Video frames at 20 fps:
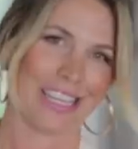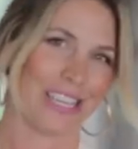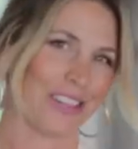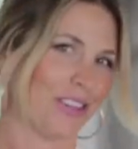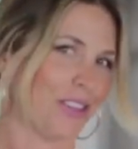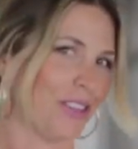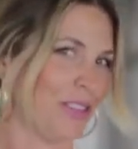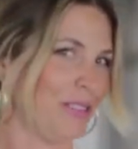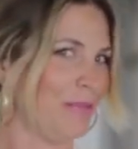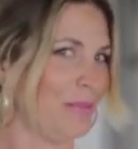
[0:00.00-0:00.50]

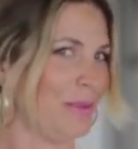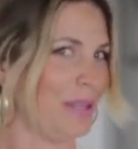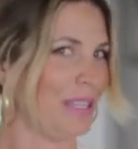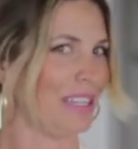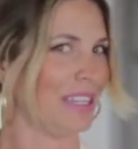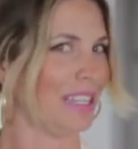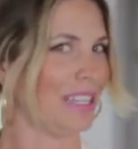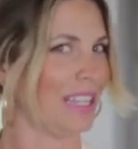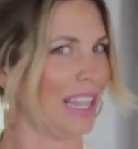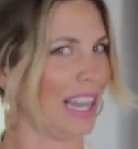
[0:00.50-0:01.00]
It could
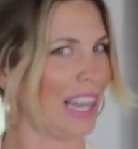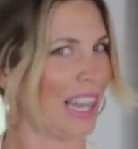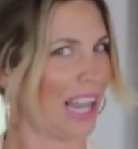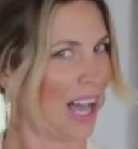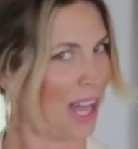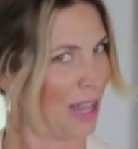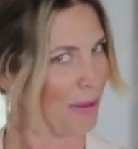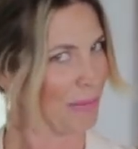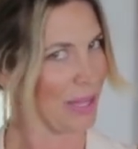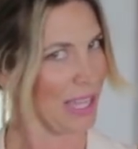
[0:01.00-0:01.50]
be a
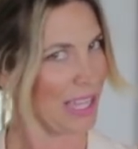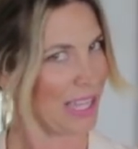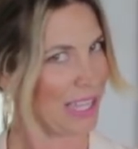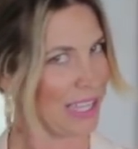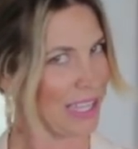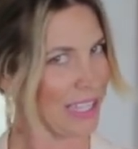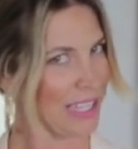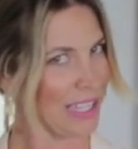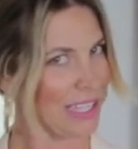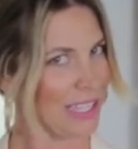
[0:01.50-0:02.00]

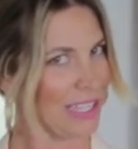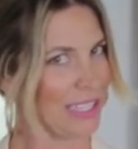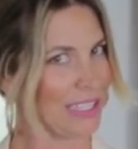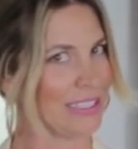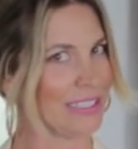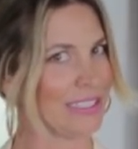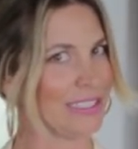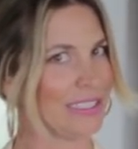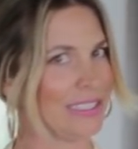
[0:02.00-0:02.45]
llama,